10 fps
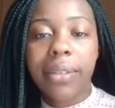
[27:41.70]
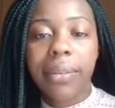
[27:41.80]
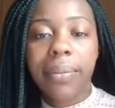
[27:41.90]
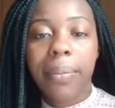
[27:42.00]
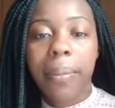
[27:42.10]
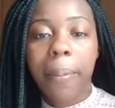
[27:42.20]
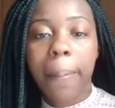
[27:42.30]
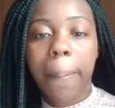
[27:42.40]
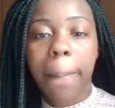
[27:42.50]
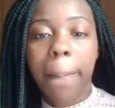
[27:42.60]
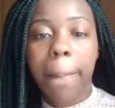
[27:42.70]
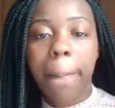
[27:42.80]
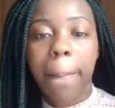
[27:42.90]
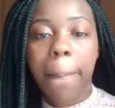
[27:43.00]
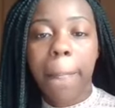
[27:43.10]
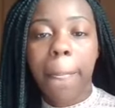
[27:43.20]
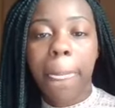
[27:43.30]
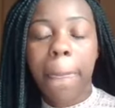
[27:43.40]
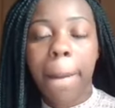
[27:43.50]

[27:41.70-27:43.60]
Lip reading: Nobody speaks.